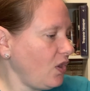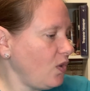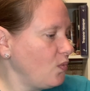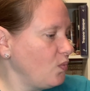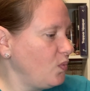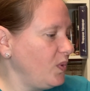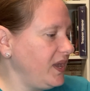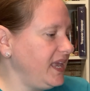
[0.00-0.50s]

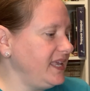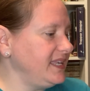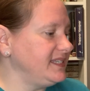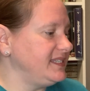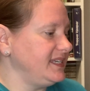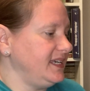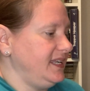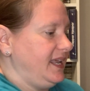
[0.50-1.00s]
we
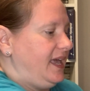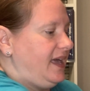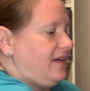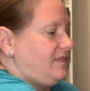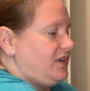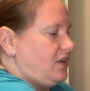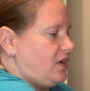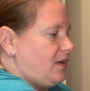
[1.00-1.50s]
did have
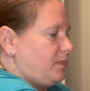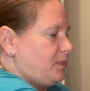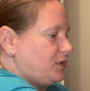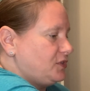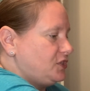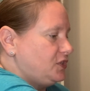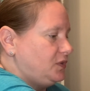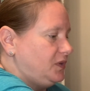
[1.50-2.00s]
an
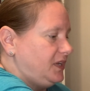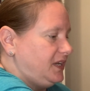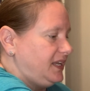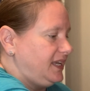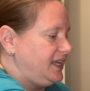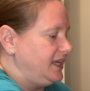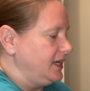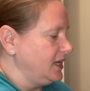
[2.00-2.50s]

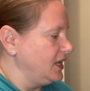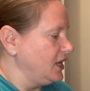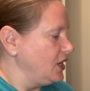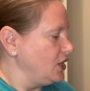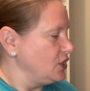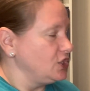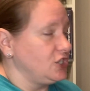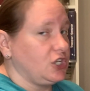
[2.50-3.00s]
opportunity
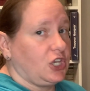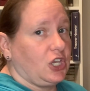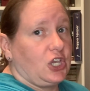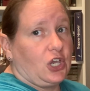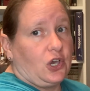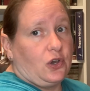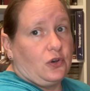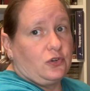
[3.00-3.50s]
to
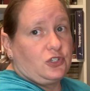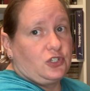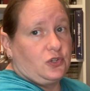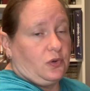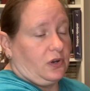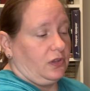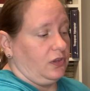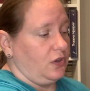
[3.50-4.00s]
go to
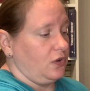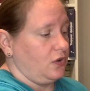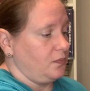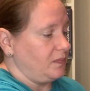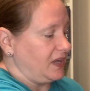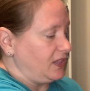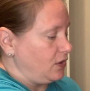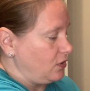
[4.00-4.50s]

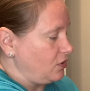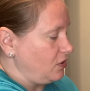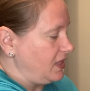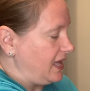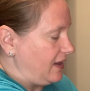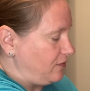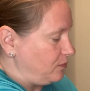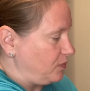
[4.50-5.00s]
my local
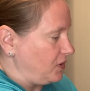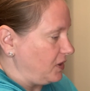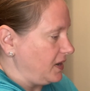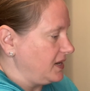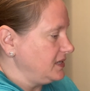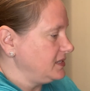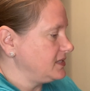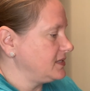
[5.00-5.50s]
Half
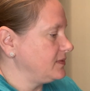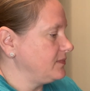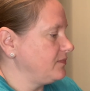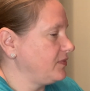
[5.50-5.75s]
Price,